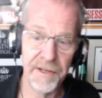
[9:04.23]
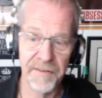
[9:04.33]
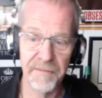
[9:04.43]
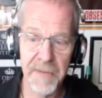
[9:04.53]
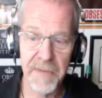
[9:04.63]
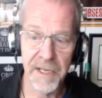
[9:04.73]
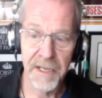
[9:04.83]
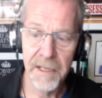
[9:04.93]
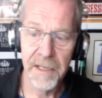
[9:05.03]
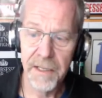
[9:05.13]
of me
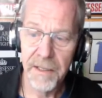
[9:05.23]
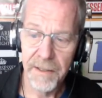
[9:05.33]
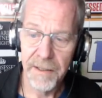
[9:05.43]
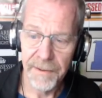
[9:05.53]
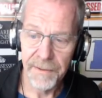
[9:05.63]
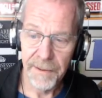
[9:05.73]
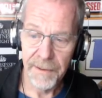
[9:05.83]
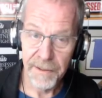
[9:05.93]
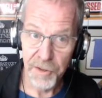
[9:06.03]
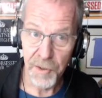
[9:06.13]

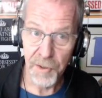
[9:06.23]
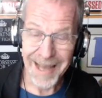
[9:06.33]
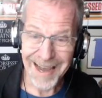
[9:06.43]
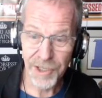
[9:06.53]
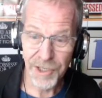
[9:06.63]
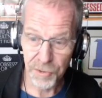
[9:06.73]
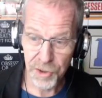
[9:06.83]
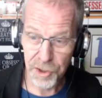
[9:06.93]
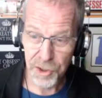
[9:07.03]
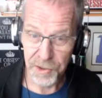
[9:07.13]
during actual
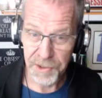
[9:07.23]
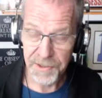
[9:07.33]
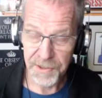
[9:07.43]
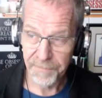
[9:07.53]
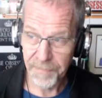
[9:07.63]
shoots.